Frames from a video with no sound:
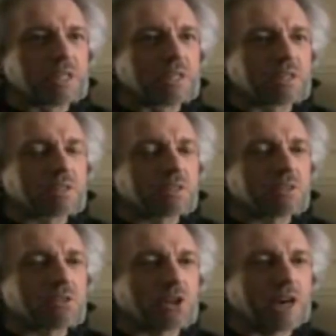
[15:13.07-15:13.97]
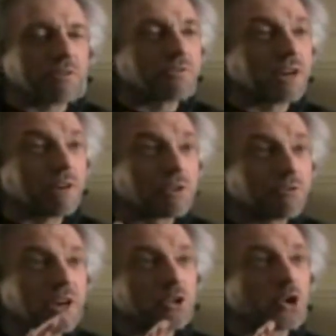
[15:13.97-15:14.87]
to have an
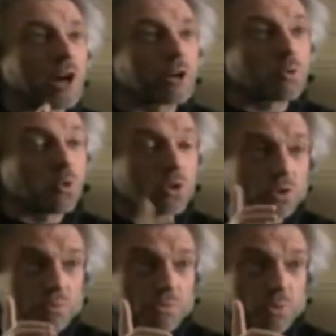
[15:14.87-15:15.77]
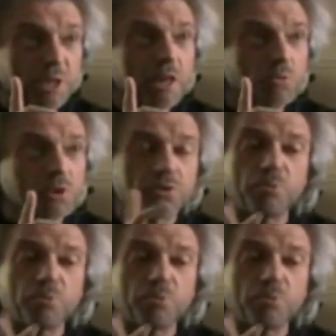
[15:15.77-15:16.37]
effect on our outer world to begin with.